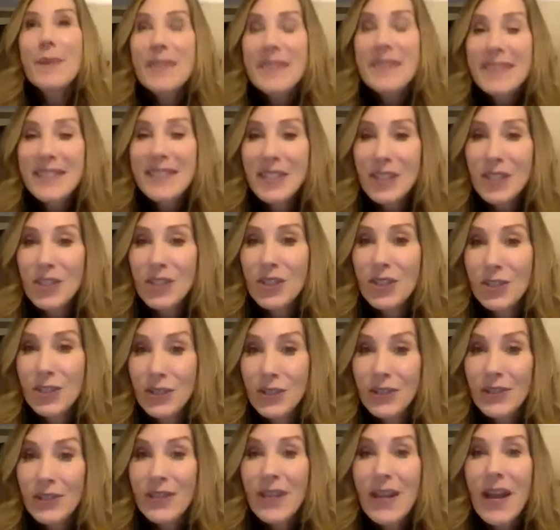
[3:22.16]
a
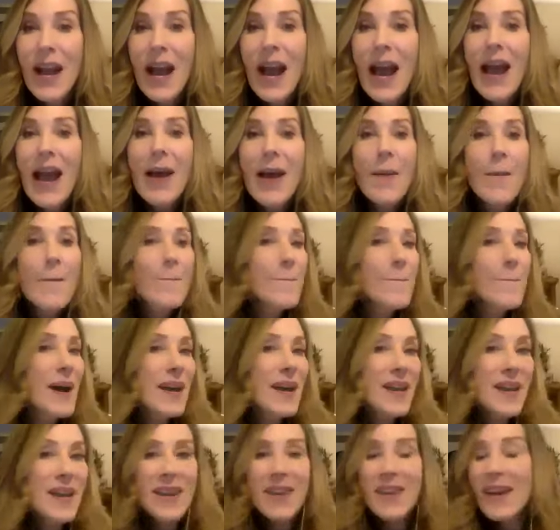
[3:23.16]
sister,
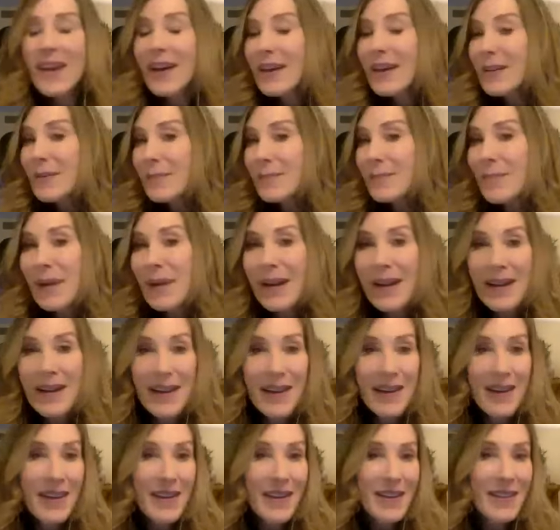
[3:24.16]
but not
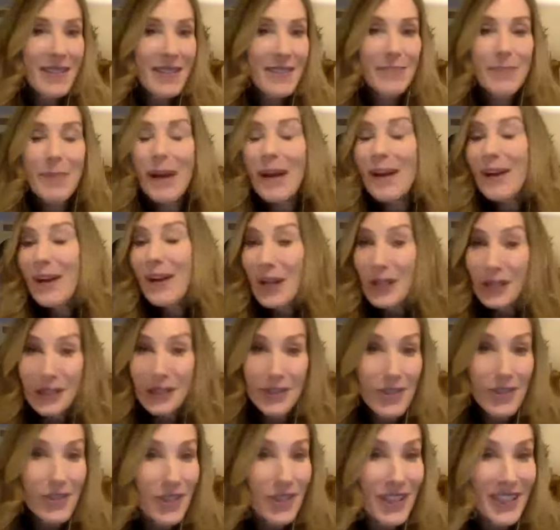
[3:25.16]
by
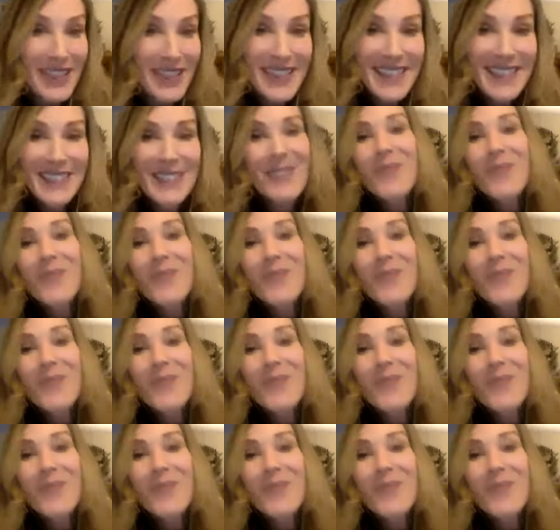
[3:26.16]
biology.